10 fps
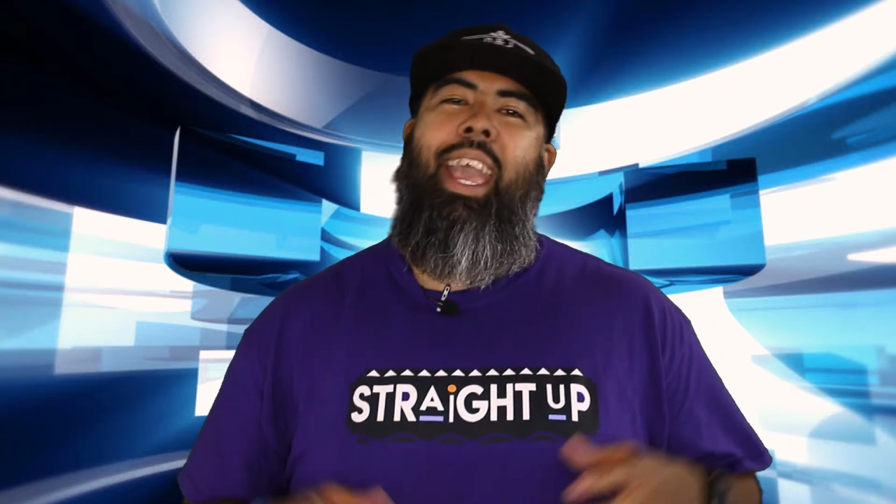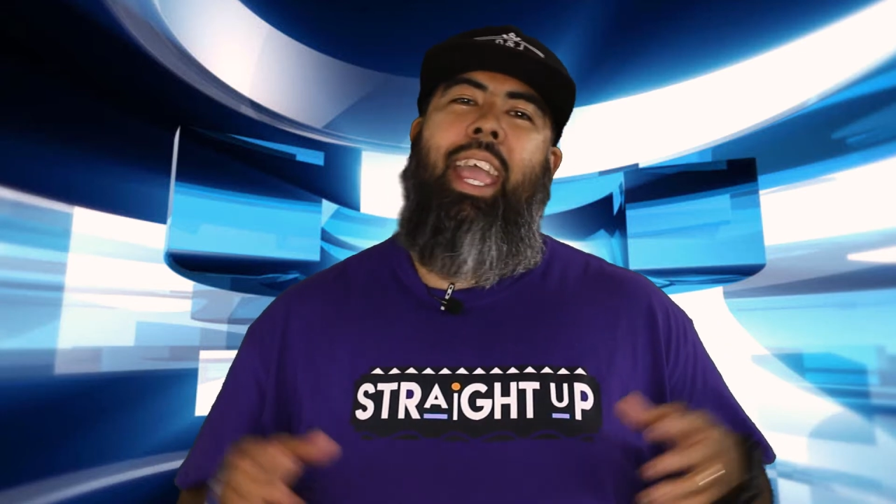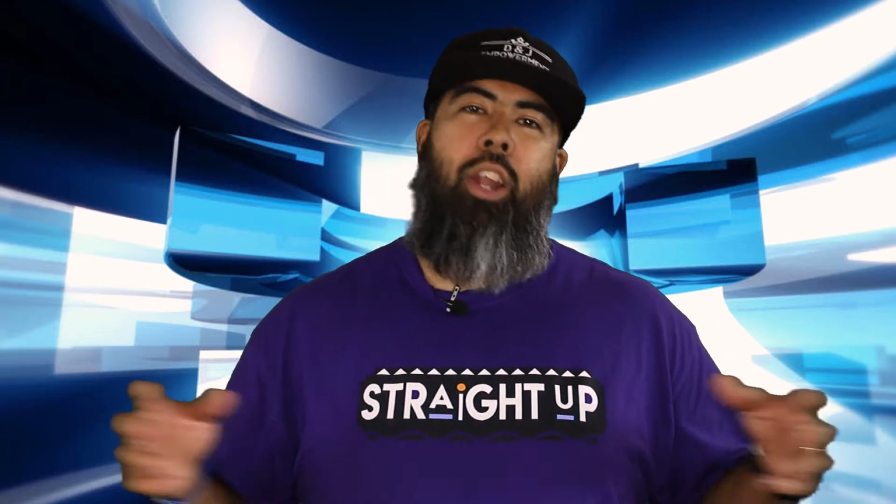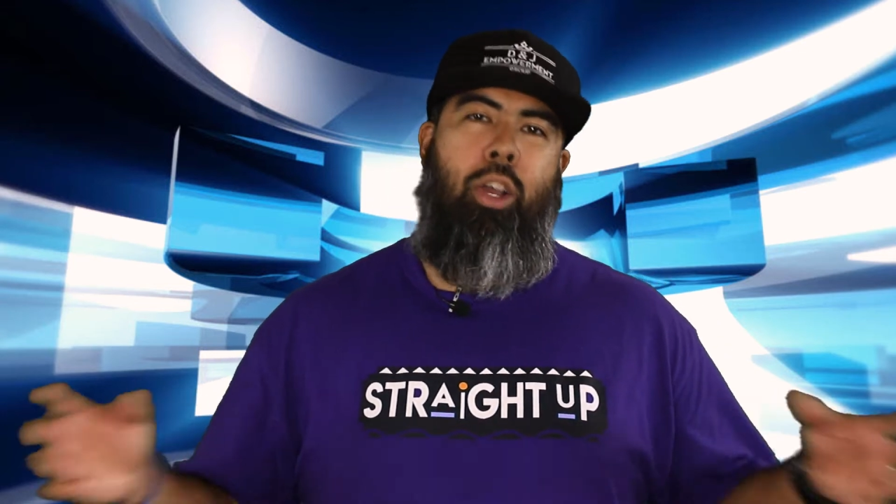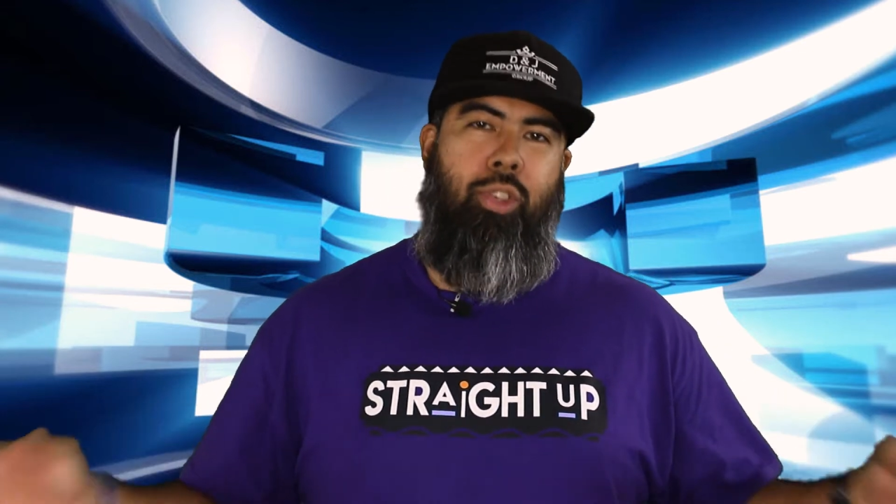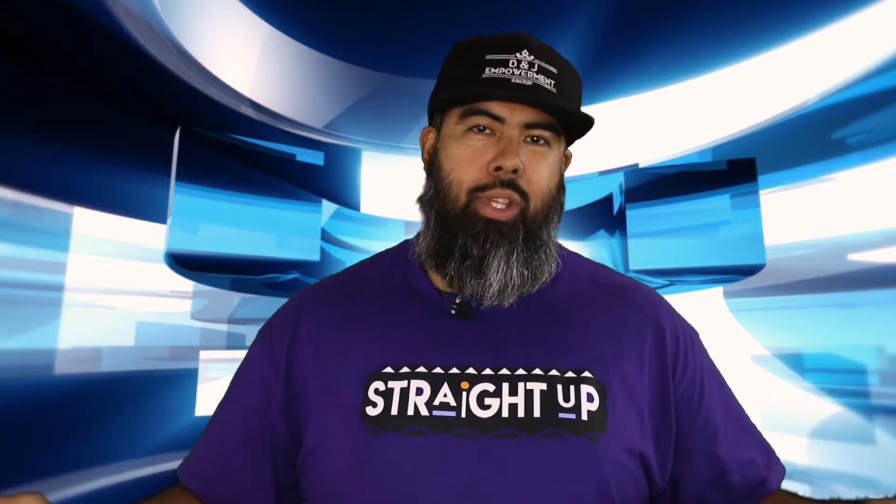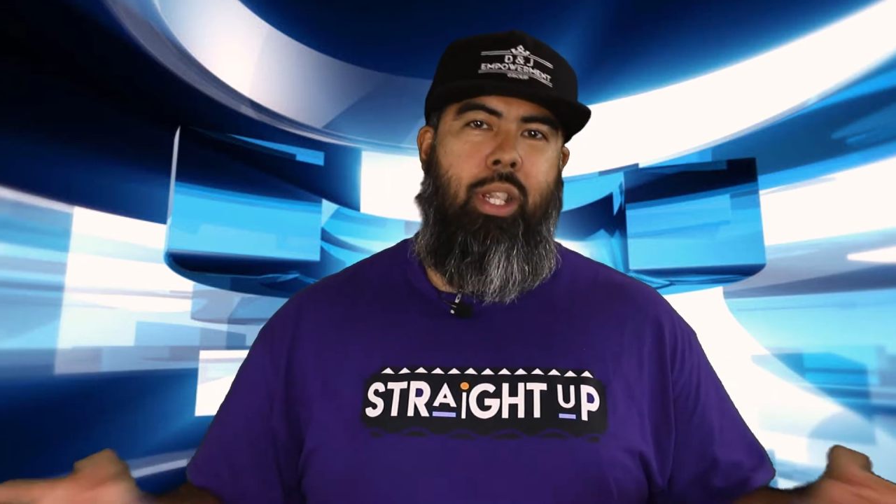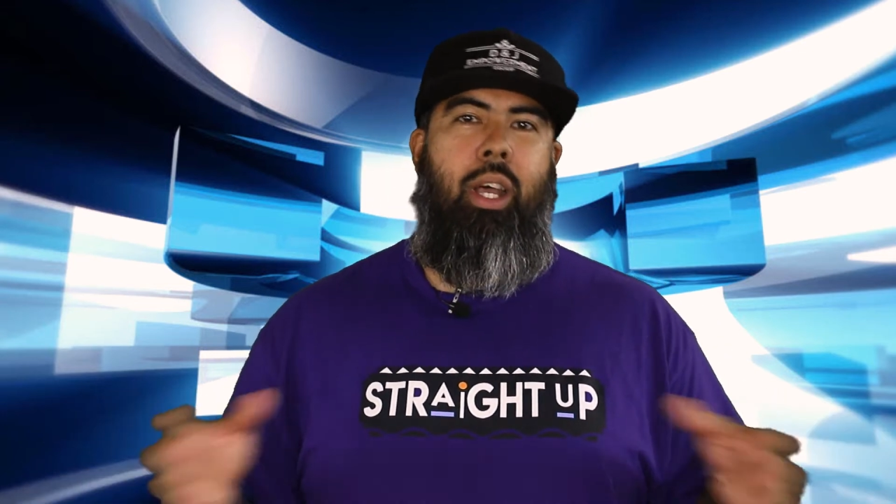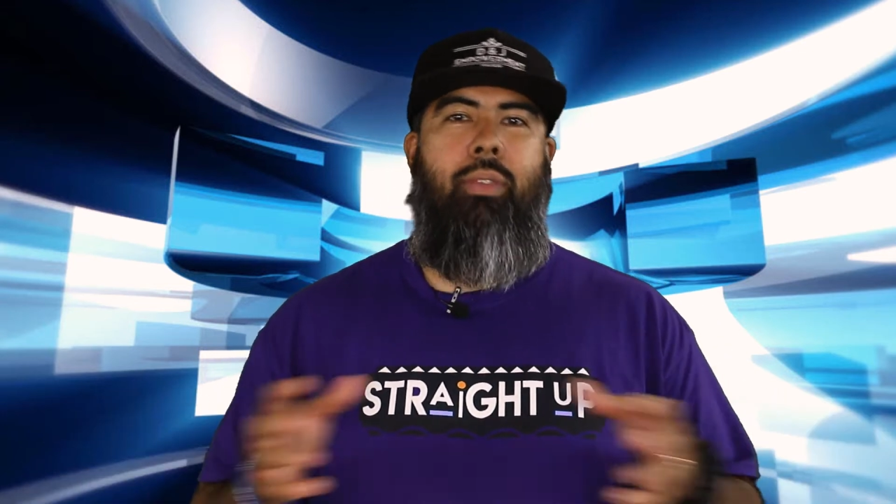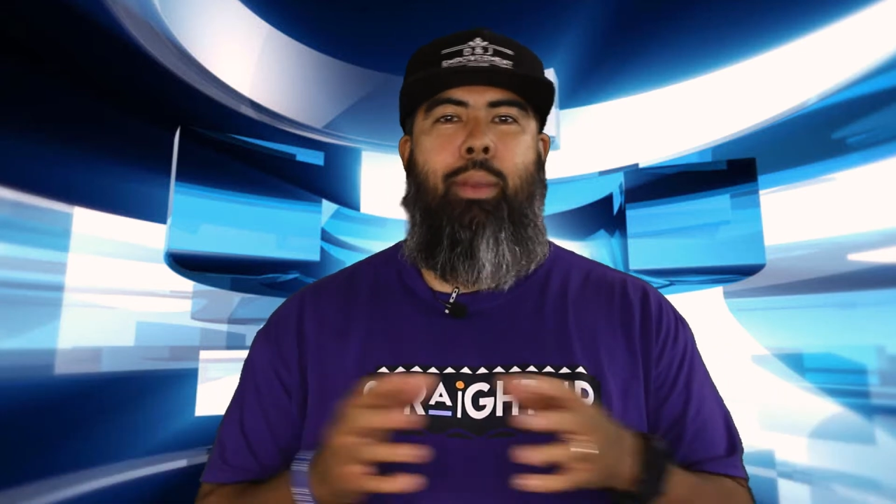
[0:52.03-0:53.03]
and also the
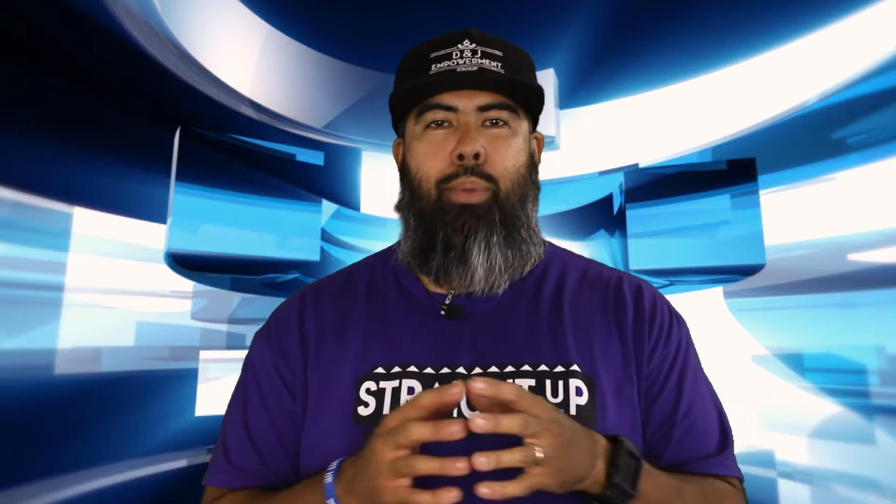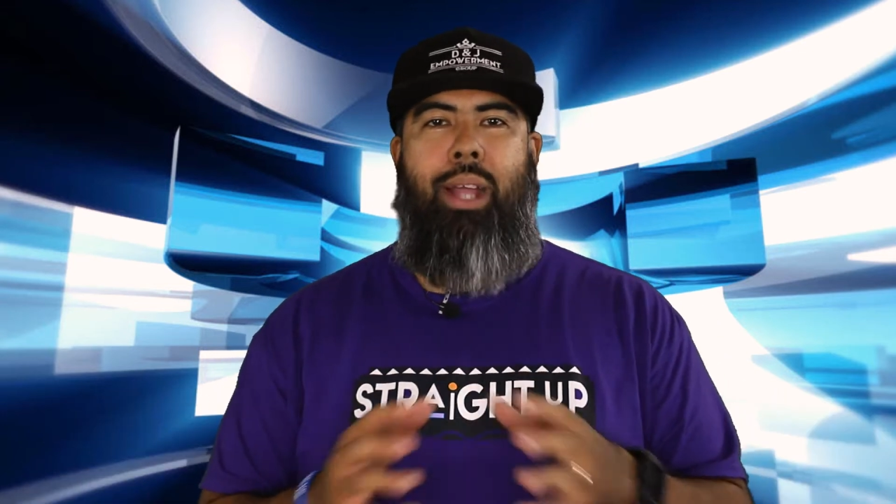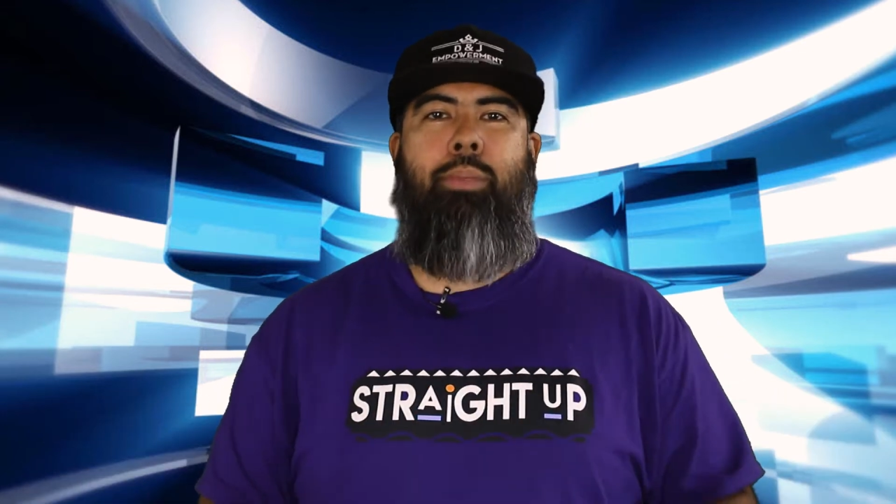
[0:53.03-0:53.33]
love that brought